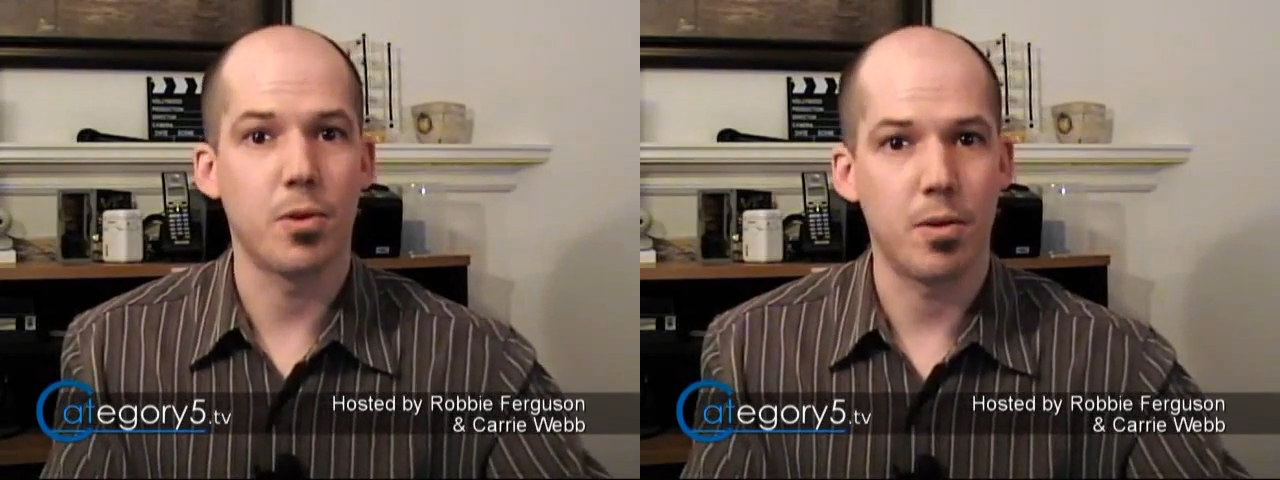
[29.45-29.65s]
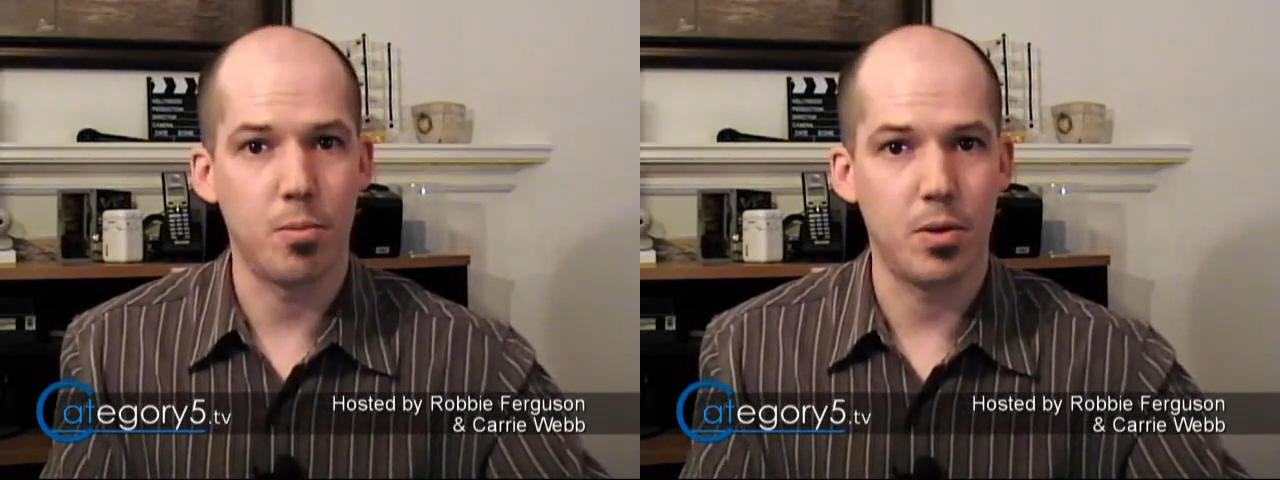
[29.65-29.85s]

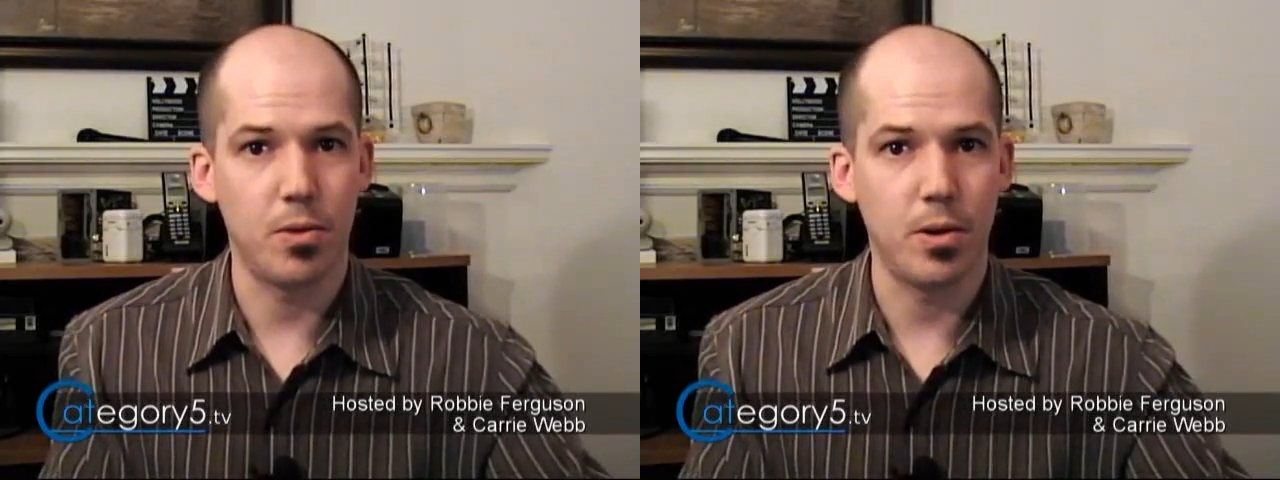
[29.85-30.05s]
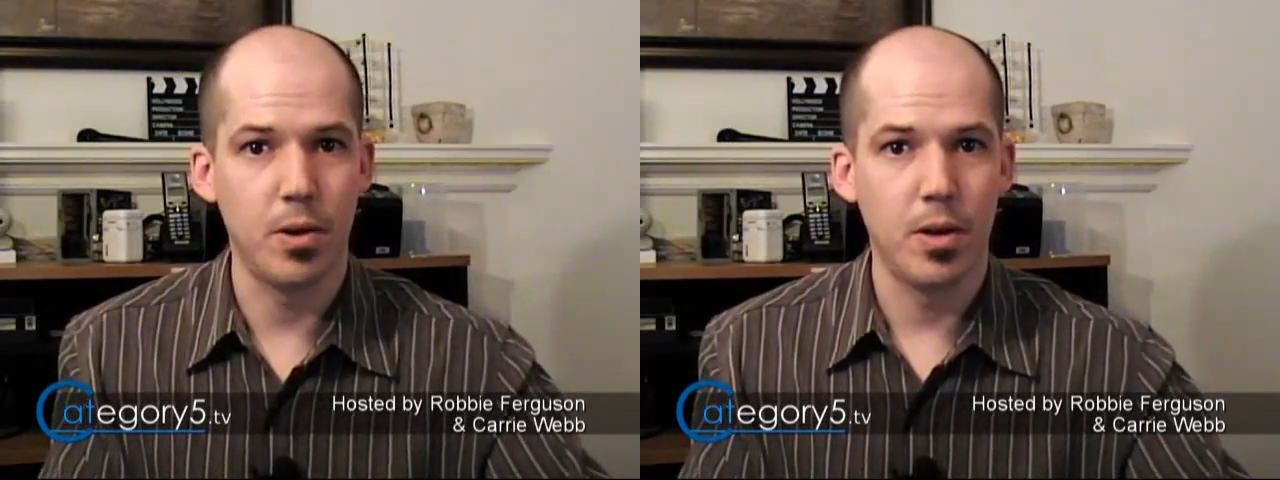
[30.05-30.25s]

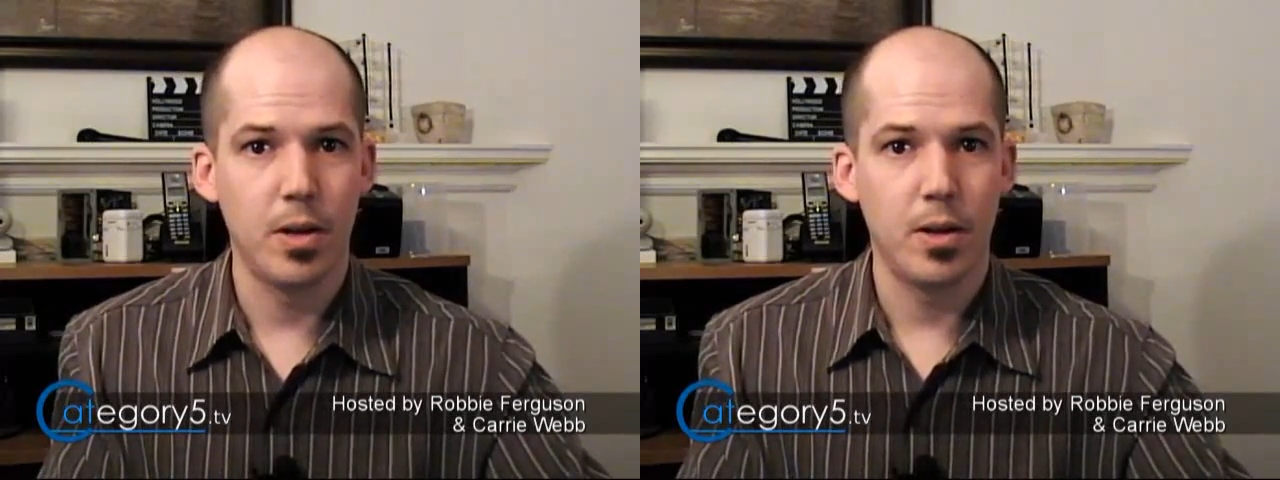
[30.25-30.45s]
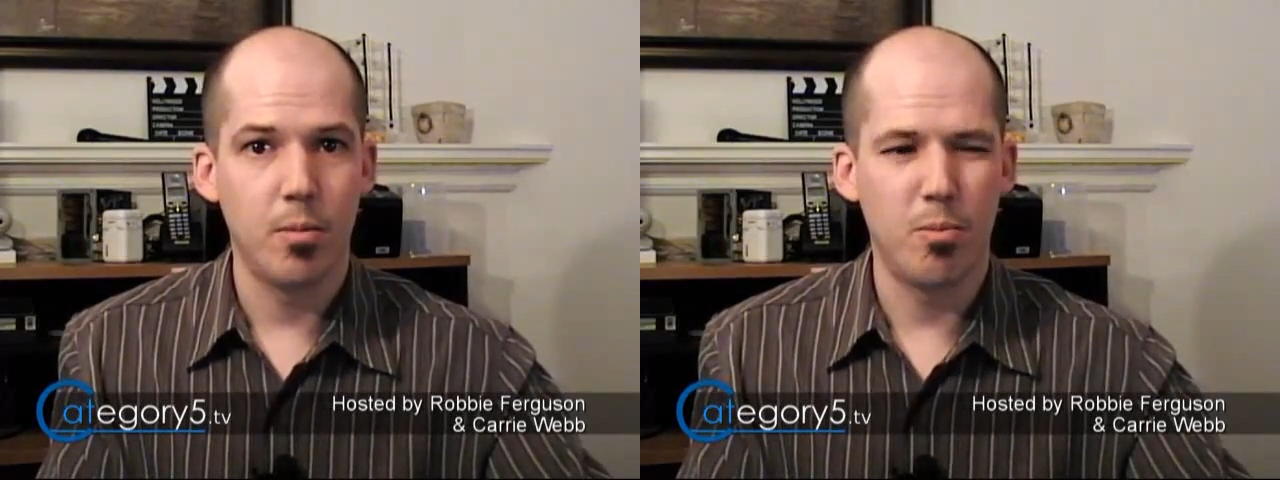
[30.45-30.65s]
computer
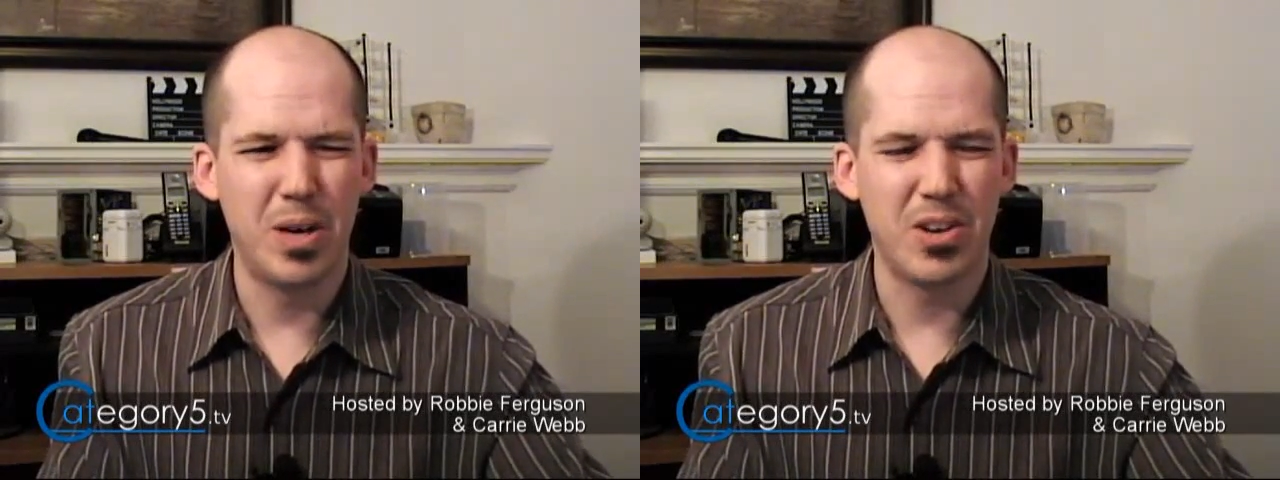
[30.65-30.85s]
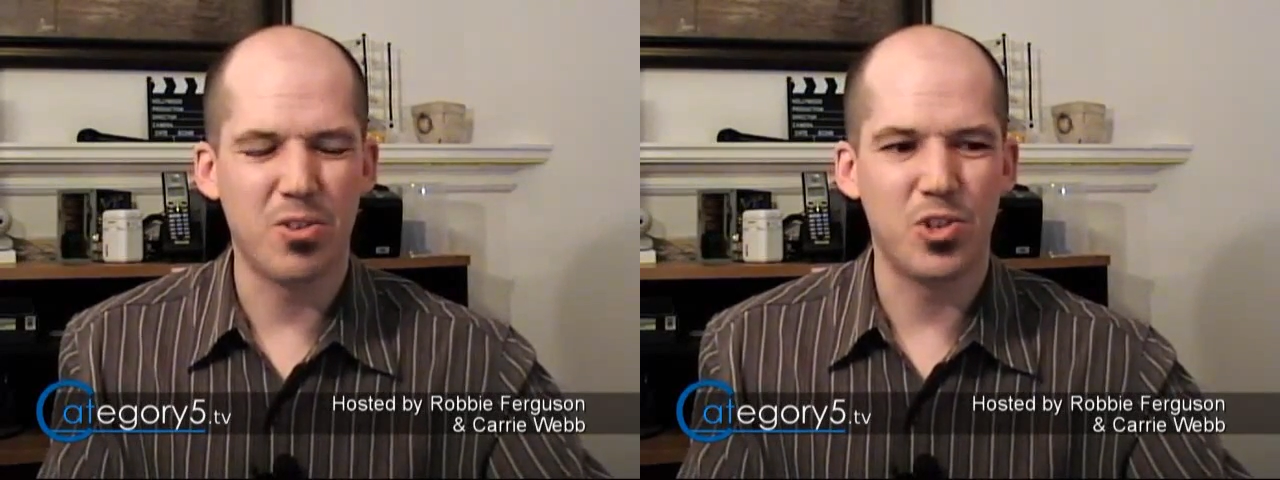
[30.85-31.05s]

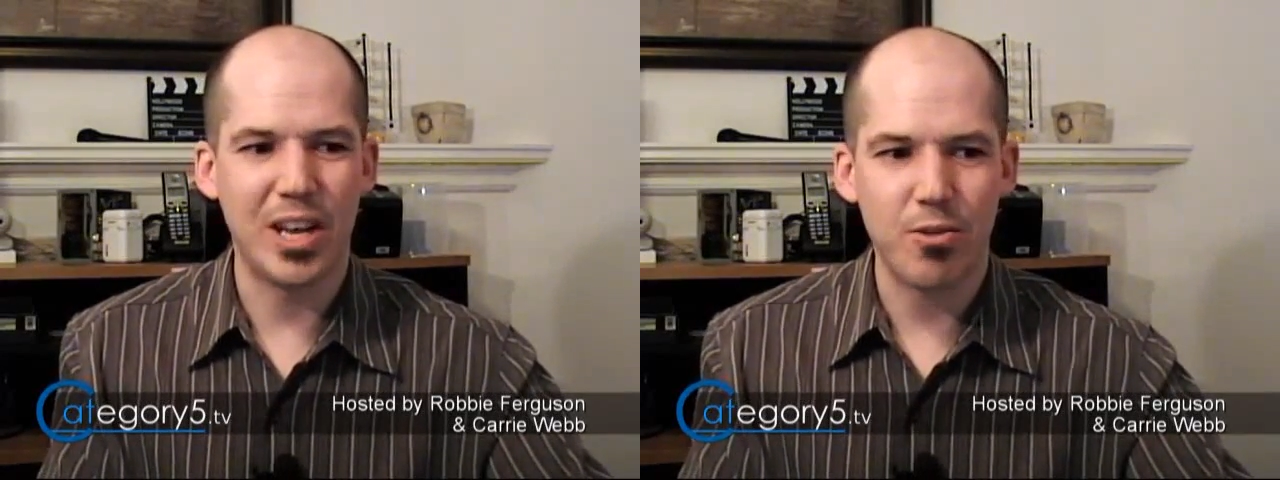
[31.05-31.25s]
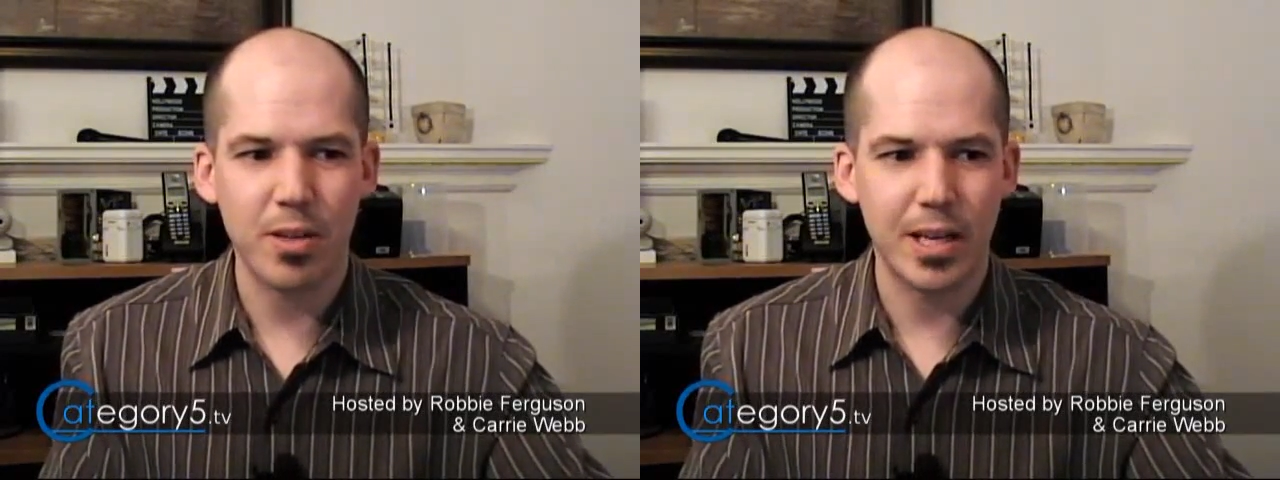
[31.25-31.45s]
but you're
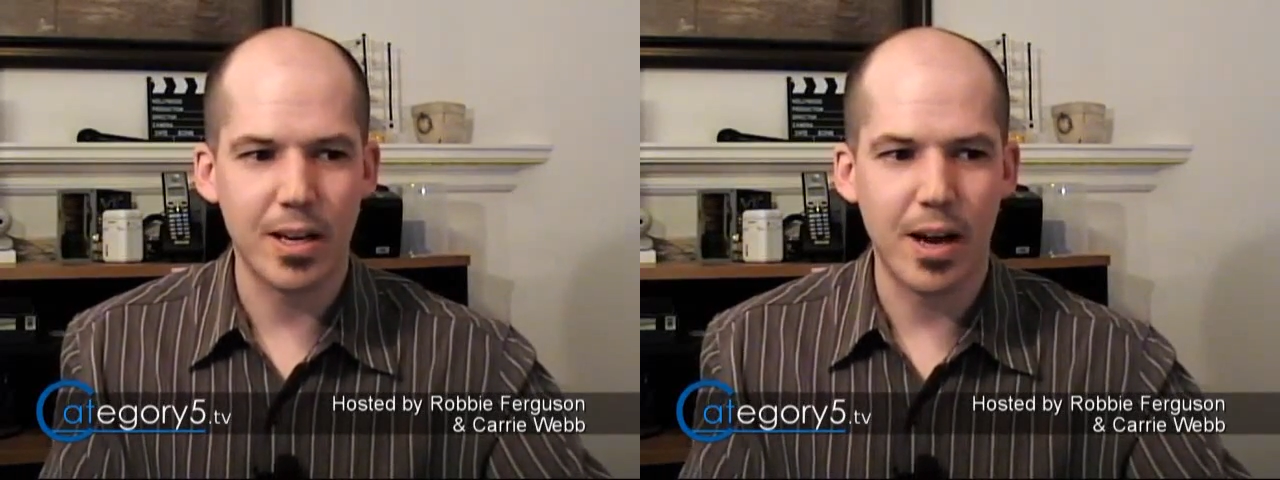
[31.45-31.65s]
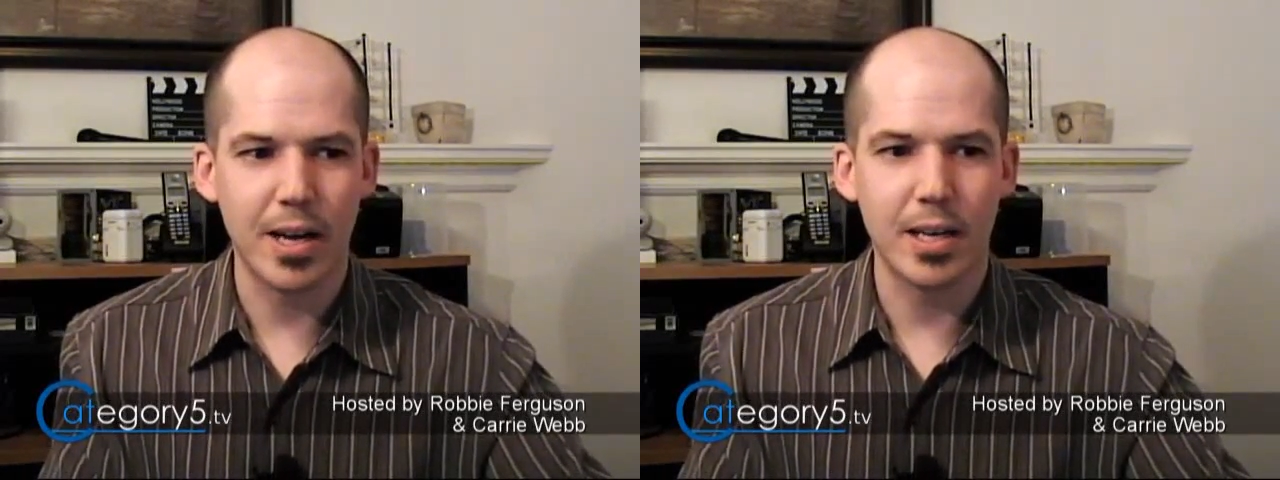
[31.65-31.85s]
generally
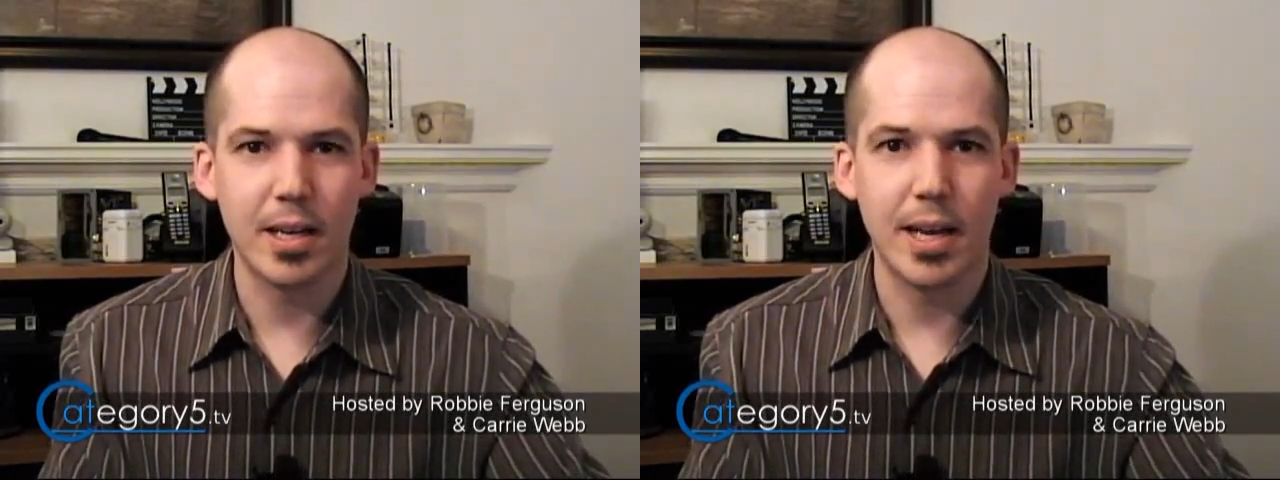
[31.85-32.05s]
not